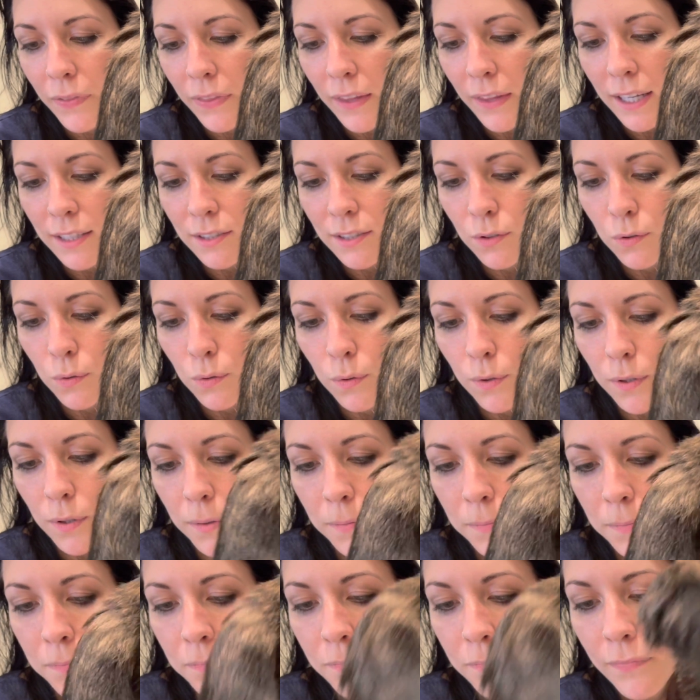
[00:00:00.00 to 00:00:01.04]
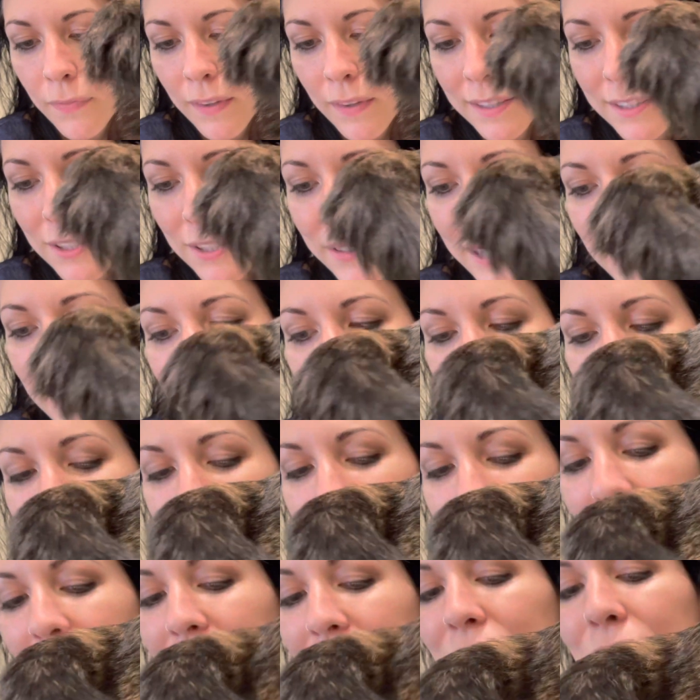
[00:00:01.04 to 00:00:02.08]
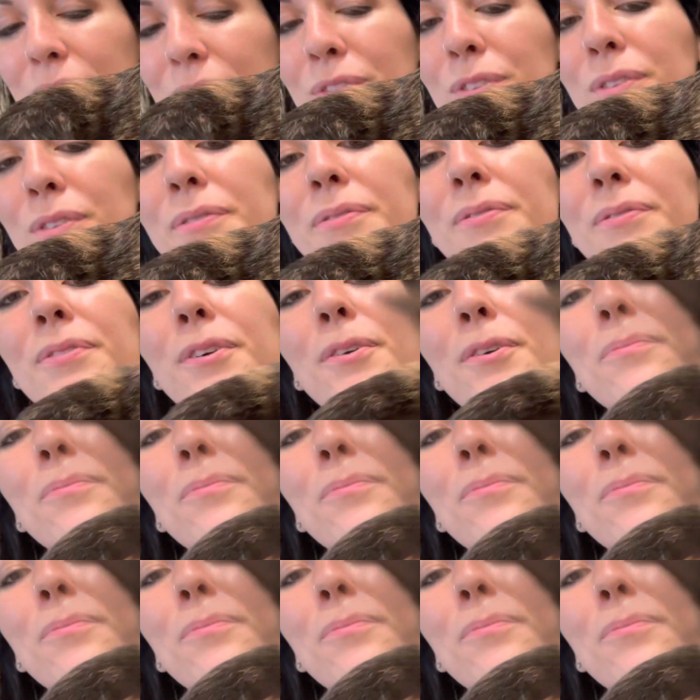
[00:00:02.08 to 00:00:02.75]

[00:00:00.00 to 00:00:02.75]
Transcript: That's cool. So now there's a festival for